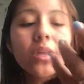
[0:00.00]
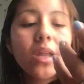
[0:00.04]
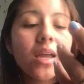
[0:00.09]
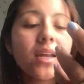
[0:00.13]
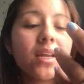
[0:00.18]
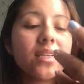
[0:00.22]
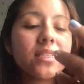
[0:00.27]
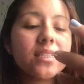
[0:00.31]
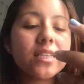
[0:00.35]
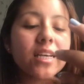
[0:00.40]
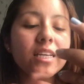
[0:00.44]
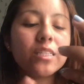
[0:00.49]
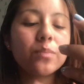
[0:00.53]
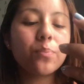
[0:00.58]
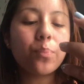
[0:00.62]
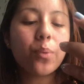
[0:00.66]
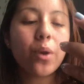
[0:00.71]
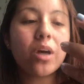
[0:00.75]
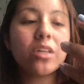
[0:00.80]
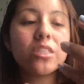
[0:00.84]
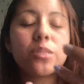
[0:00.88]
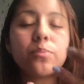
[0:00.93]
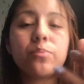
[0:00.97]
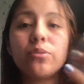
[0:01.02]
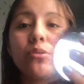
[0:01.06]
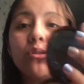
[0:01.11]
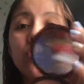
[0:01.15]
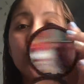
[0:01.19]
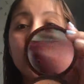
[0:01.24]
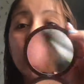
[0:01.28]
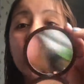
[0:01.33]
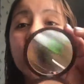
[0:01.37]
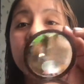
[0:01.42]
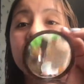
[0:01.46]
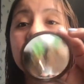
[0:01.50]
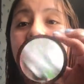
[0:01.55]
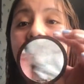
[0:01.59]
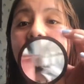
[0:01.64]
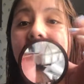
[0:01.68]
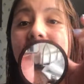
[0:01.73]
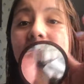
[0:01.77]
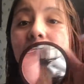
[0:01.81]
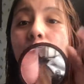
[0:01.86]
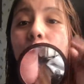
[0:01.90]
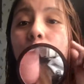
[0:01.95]
and it says bronze booster and it
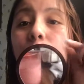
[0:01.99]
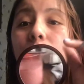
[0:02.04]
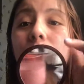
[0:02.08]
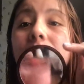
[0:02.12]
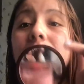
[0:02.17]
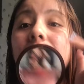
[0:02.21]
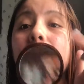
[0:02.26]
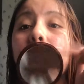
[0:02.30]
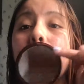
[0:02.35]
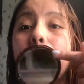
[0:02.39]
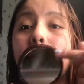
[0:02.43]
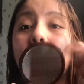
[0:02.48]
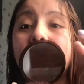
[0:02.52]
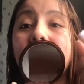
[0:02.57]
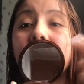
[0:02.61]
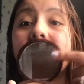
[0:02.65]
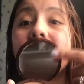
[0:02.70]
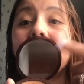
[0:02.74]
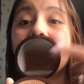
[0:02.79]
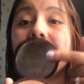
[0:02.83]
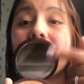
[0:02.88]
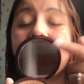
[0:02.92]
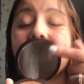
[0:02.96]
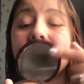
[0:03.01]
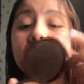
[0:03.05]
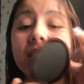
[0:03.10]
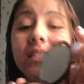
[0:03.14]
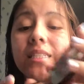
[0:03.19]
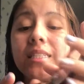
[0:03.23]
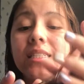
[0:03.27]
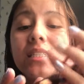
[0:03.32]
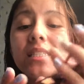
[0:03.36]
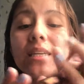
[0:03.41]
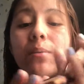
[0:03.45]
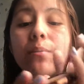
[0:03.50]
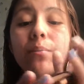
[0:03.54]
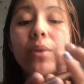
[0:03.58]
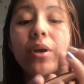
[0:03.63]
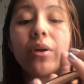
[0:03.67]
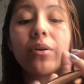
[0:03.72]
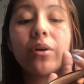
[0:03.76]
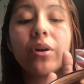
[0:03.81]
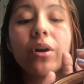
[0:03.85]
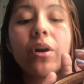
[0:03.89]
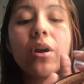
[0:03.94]
has a really big nice decent
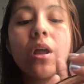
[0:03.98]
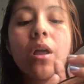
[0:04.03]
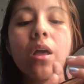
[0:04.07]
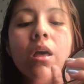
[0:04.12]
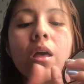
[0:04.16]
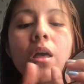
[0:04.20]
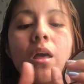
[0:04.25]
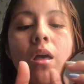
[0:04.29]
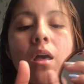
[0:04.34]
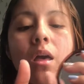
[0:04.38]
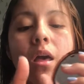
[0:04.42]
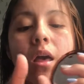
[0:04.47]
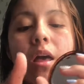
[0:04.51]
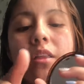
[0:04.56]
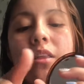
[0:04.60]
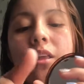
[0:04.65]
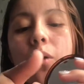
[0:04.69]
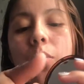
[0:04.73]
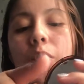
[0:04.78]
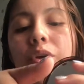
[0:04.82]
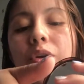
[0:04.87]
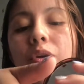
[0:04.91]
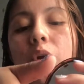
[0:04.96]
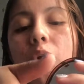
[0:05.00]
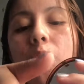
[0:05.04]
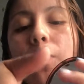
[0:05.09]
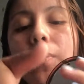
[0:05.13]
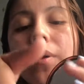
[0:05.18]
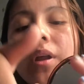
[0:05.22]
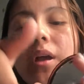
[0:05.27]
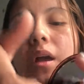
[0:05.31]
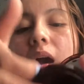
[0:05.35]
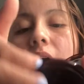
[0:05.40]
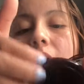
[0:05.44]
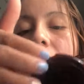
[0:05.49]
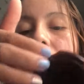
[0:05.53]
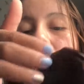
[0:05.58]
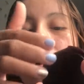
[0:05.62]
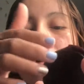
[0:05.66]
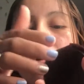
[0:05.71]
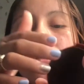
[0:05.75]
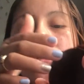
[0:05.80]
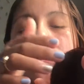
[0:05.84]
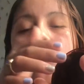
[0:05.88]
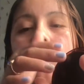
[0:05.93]
mirror and then when you open it
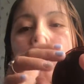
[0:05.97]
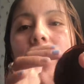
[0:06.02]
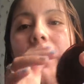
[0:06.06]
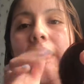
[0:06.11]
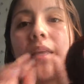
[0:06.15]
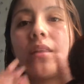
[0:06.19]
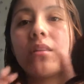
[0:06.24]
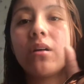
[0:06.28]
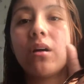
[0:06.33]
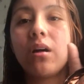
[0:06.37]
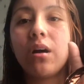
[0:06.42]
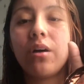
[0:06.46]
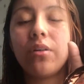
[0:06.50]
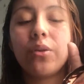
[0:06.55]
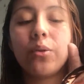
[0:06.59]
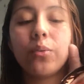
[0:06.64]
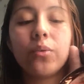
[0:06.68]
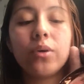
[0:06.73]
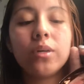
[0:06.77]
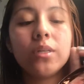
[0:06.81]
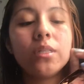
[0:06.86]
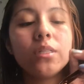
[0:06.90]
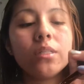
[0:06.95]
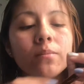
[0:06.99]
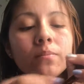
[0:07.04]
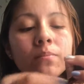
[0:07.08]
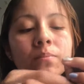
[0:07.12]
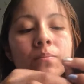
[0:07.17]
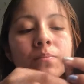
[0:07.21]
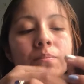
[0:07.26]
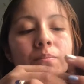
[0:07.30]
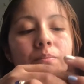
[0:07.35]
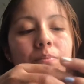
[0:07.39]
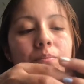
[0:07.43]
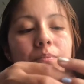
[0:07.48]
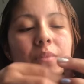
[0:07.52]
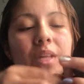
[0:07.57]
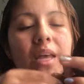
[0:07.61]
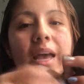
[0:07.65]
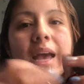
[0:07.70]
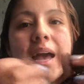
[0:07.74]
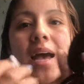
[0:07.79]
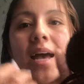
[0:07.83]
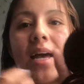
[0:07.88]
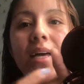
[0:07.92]
also like the other ones
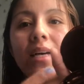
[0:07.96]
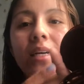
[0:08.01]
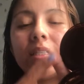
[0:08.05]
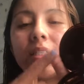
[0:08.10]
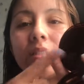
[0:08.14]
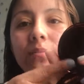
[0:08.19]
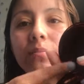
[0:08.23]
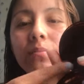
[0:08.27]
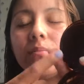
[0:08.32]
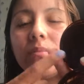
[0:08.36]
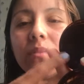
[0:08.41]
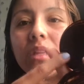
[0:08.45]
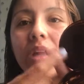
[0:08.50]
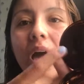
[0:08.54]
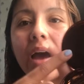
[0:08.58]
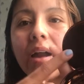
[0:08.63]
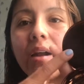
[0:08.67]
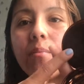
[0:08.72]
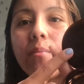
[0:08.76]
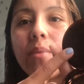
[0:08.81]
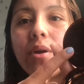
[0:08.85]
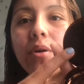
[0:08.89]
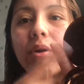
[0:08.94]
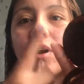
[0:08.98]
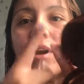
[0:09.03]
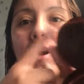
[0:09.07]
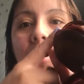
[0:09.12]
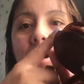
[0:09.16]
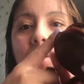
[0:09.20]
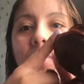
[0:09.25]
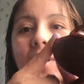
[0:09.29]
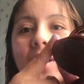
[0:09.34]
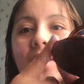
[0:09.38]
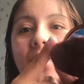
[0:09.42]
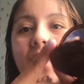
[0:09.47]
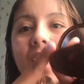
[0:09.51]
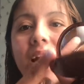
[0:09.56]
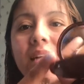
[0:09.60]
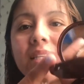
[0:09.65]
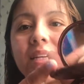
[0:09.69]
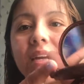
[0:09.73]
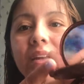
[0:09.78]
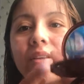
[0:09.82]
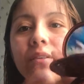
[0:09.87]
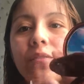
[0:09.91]
it has not a mirror here because it
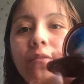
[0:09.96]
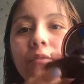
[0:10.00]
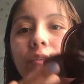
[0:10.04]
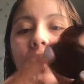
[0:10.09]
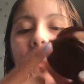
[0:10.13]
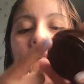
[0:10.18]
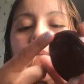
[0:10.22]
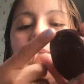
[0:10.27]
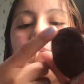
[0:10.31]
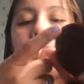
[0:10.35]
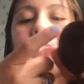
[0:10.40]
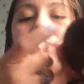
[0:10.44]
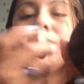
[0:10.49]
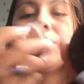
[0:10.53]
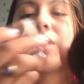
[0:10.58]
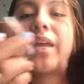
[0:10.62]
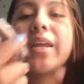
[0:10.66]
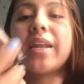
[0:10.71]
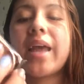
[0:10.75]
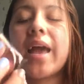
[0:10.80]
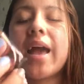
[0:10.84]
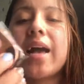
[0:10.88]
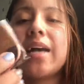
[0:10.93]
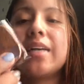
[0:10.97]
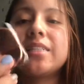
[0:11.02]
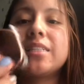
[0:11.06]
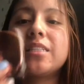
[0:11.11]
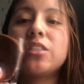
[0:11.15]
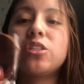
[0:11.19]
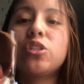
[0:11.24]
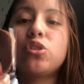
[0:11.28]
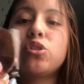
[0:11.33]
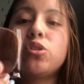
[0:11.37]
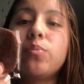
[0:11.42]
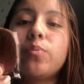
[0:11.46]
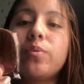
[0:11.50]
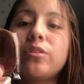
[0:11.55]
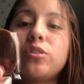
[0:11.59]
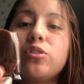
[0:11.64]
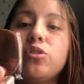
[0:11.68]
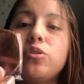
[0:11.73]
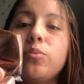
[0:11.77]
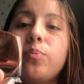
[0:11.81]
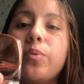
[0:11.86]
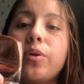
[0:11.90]
has it at the front and it has this super,
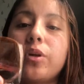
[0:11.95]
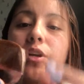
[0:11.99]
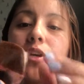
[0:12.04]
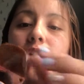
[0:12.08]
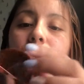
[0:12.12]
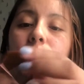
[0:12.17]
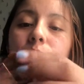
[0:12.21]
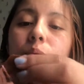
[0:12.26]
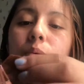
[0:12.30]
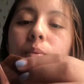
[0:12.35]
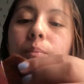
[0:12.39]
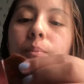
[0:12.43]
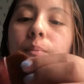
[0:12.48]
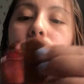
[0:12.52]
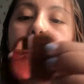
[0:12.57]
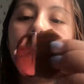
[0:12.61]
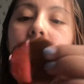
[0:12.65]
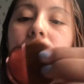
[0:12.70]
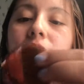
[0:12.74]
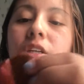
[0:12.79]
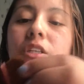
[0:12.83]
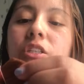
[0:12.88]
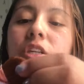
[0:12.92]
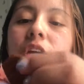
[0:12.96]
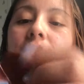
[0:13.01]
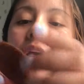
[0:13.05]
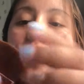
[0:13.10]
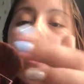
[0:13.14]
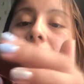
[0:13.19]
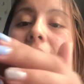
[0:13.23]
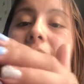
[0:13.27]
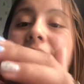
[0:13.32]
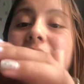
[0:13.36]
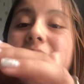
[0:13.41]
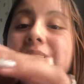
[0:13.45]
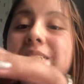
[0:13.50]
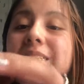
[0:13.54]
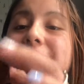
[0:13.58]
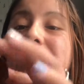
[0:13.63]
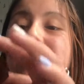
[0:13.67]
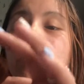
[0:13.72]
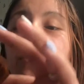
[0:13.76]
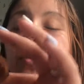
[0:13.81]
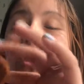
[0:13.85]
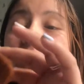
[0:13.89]
super cute blush. And this
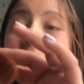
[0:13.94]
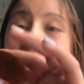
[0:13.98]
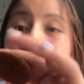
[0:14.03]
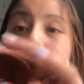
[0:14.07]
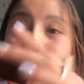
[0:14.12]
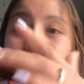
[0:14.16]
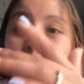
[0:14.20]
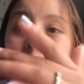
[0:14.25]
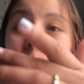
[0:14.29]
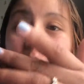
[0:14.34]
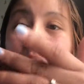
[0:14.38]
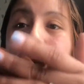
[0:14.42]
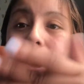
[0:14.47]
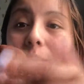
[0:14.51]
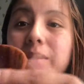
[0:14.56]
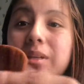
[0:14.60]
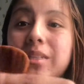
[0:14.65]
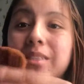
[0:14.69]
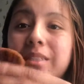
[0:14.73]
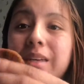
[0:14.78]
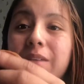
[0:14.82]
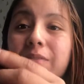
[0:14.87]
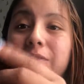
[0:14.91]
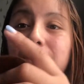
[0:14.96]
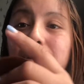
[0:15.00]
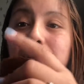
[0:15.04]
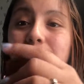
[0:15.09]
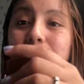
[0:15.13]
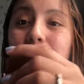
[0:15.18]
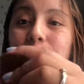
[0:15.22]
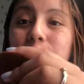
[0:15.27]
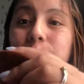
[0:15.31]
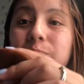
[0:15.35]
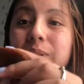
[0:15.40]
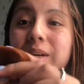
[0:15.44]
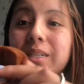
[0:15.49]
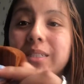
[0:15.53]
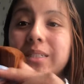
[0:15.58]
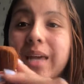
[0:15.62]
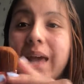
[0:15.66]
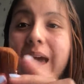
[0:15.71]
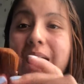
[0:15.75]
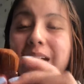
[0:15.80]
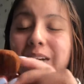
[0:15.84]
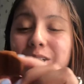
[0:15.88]
is something that I will probably definitely use because
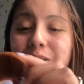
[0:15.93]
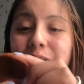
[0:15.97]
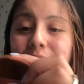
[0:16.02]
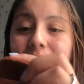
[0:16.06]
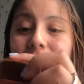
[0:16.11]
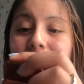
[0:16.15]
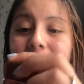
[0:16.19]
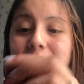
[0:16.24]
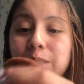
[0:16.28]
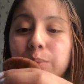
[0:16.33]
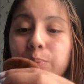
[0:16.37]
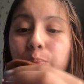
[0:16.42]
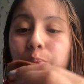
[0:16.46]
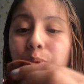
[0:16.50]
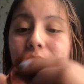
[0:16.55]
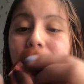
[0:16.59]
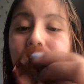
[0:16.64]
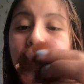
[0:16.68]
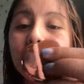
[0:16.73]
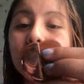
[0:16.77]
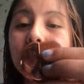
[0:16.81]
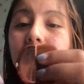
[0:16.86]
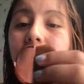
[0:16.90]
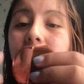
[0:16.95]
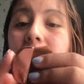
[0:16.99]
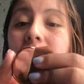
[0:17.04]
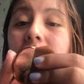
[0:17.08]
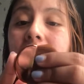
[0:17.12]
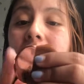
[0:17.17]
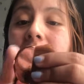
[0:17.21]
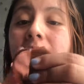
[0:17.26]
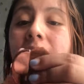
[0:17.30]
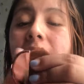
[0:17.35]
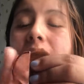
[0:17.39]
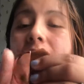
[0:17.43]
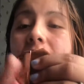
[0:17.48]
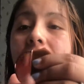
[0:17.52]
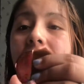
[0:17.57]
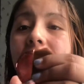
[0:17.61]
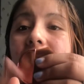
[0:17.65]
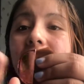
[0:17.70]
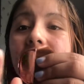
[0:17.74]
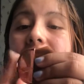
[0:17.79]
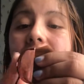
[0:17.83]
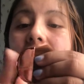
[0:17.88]
it actually has bristles on it.
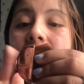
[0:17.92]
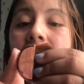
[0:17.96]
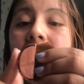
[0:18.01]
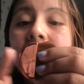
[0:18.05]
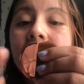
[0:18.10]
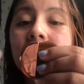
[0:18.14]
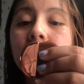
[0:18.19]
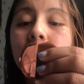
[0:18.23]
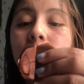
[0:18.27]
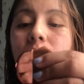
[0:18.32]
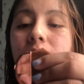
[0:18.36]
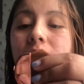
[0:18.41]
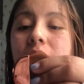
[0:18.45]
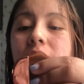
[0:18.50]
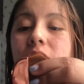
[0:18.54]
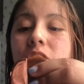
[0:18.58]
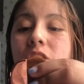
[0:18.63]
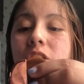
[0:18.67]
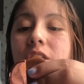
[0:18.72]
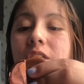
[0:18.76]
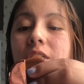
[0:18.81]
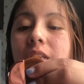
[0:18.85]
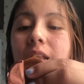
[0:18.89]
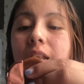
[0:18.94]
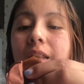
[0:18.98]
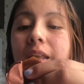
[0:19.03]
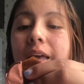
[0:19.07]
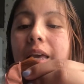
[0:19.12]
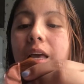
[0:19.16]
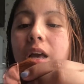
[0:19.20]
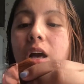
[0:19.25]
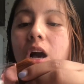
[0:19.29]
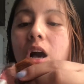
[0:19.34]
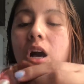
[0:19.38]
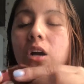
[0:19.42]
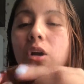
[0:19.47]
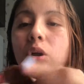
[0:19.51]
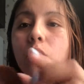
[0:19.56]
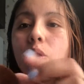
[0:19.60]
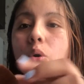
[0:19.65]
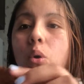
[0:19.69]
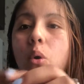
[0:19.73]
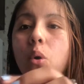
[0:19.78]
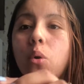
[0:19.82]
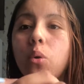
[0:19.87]
And then the handle is just like a
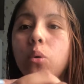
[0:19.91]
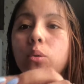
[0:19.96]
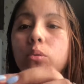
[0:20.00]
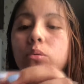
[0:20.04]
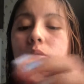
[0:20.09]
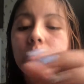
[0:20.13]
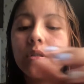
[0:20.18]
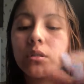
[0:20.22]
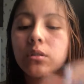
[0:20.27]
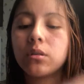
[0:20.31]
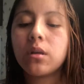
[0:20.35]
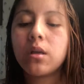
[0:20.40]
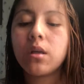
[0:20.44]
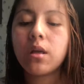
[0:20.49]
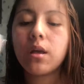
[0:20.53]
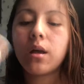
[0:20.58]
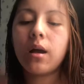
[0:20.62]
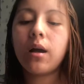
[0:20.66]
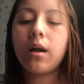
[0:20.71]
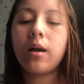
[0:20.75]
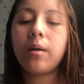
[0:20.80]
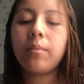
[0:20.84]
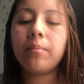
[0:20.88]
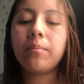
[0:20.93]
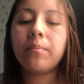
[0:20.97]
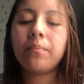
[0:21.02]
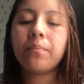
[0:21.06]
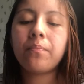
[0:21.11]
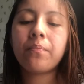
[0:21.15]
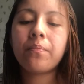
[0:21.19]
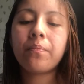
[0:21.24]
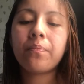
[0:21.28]
gold um,